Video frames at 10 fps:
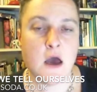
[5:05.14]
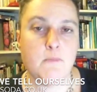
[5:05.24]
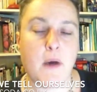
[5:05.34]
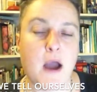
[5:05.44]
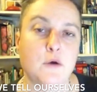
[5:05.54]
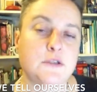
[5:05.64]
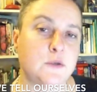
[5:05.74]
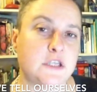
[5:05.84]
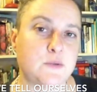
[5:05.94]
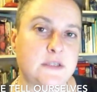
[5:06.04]
But I also
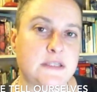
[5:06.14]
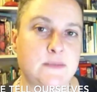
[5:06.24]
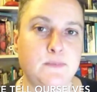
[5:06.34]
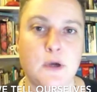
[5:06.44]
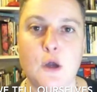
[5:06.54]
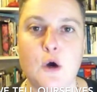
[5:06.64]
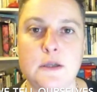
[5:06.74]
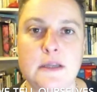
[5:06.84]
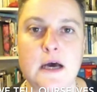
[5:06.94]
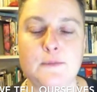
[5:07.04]
just wanted to pull
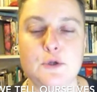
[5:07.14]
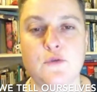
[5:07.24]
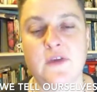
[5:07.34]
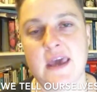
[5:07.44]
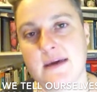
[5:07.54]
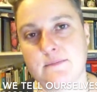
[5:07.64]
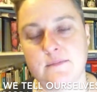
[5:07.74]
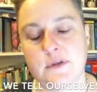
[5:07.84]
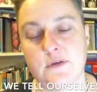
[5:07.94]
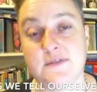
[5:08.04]
on, I'm not sure if Kim,
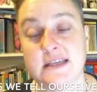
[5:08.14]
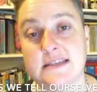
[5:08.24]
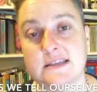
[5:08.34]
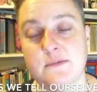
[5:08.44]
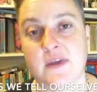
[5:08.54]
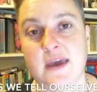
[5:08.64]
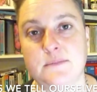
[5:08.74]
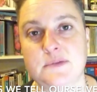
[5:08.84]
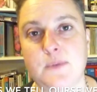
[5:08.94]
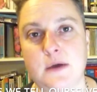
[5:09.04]
you've seen some of
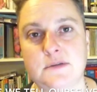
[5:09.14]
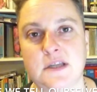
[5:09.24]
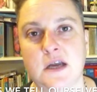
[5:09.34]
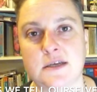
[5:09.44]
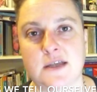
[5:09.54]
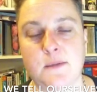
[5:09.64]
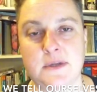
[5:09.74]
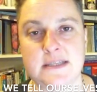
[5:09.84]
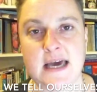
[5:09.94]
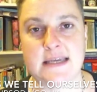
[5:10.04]
Kim's posts in the last couple
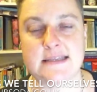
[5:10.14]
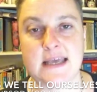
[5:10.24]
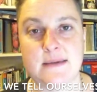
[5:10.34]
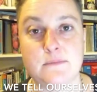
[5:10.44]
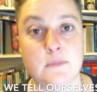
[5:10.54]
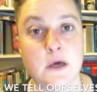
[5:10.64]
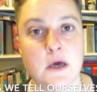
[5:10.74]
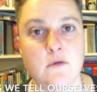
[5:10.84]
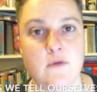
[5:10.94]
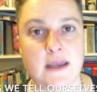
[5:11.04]
of days. Kim
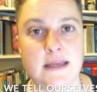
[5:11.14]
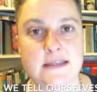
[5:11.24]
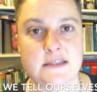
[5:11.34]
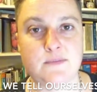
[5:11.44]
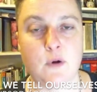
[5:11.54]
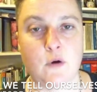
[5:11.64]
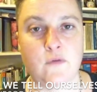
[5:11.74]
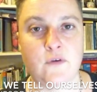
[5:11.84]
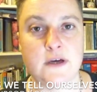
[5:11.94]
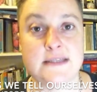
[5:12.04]
regularly does a blog
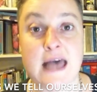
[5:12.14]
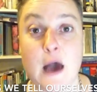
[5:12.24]
for us.